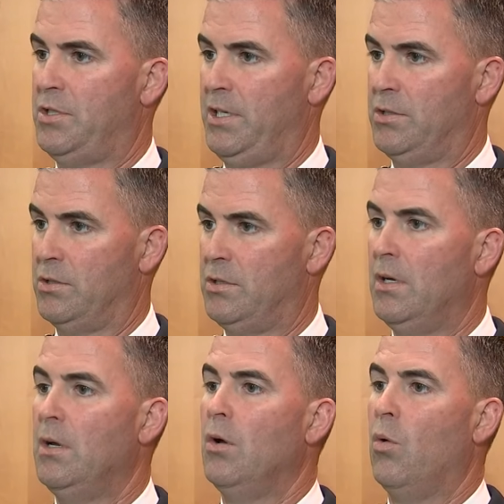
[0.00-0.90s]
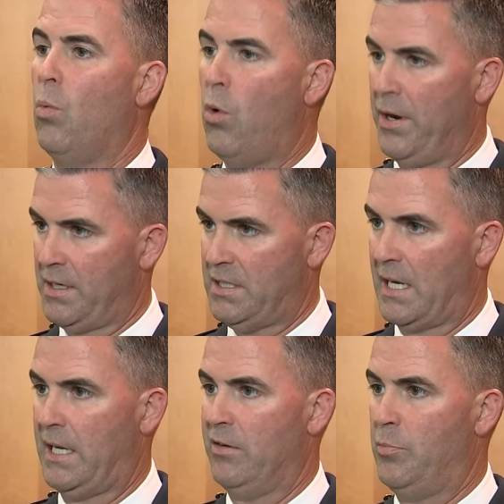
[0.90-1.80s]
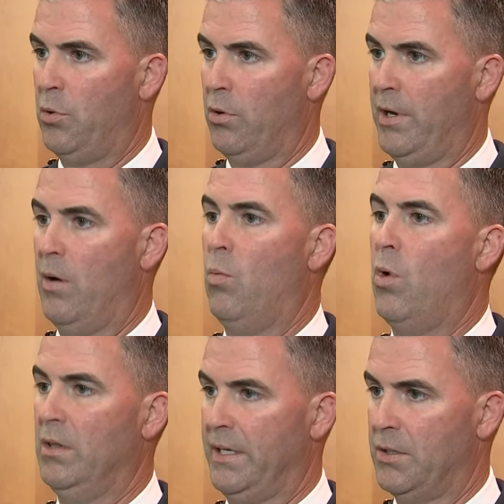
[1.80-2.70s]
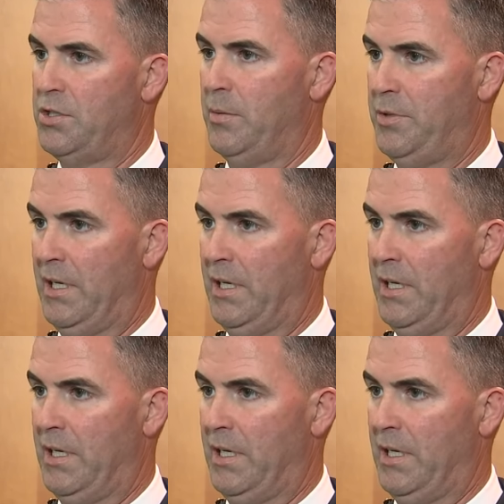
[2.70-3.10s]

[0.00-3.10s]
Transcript: procedures one executive board and one leadership